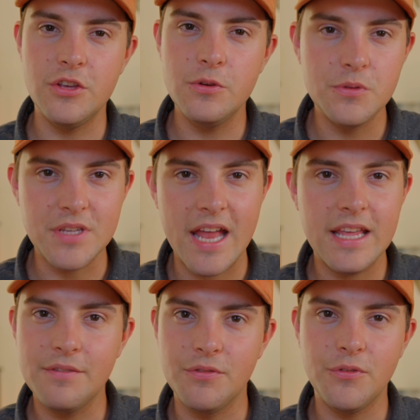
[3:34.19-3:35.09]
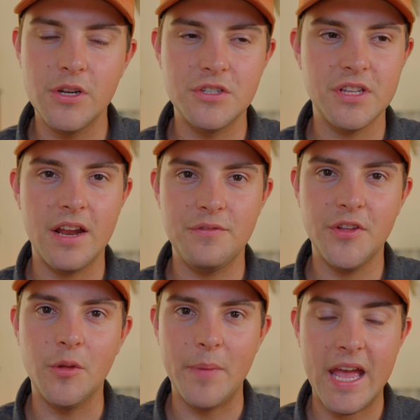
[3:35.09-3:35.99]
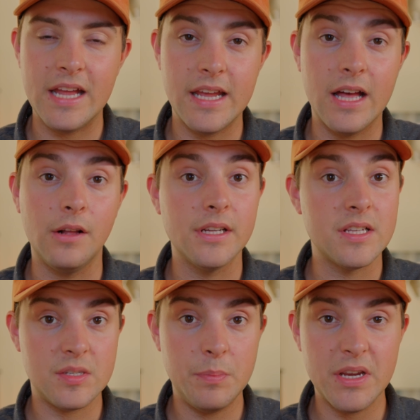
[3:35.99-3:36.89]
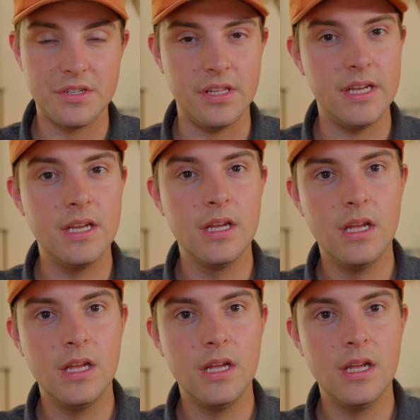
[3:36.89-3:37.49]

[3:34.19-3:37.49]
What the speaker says: use any of the footage that I film handheld, especially